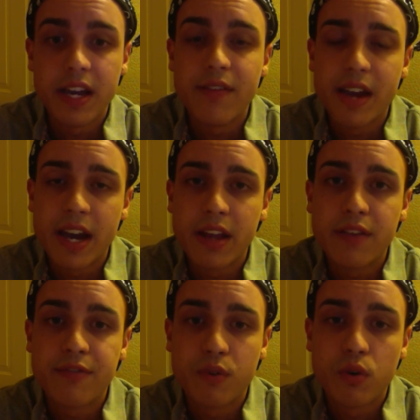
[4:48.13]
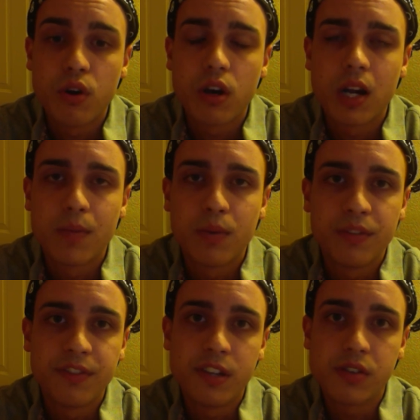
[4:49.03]
I've had it for a couple
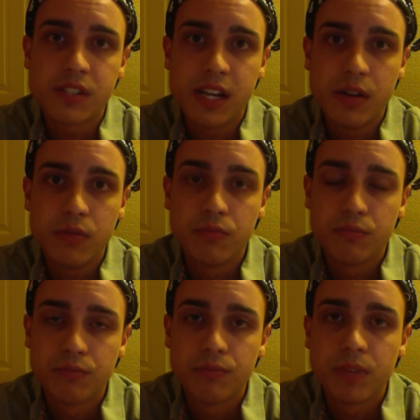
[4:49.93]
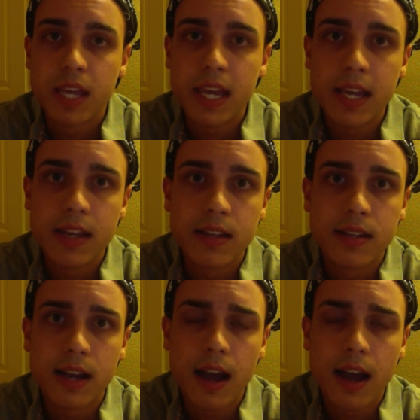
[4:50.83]
of years now, and